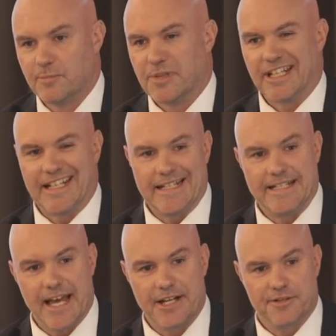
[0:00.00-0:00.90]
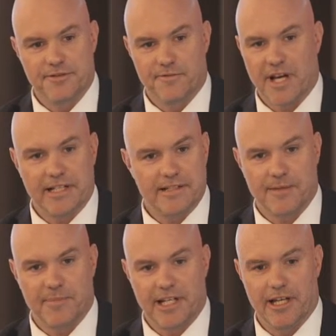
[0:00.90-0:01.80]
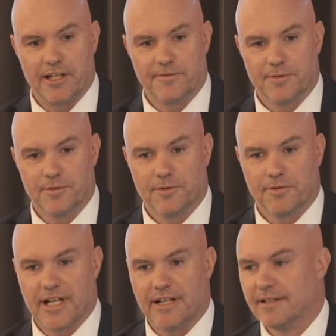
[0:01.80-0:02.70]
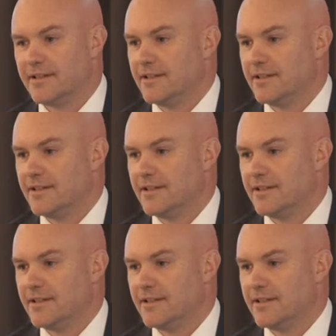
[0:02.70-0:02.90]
be in any danger of running somebody over or, uh,